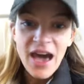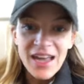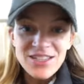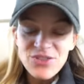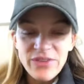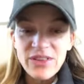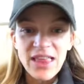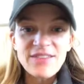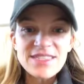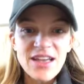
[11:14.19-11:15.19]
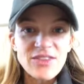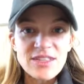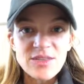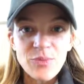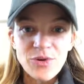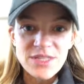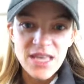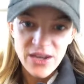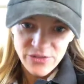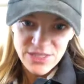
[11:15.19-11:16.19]
I just don't have a lifestyle that supports
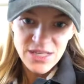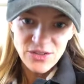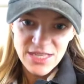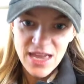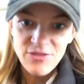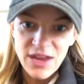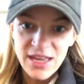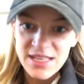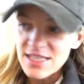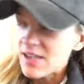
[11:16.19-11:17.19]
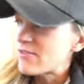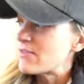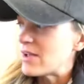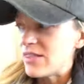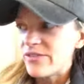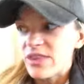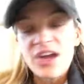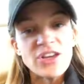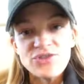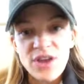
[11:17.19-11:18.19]
that every single day, right? Because I live in the
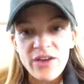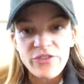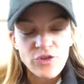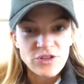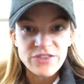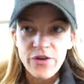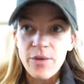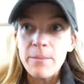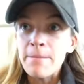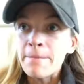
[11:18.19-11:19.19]
country, I have a horse farm.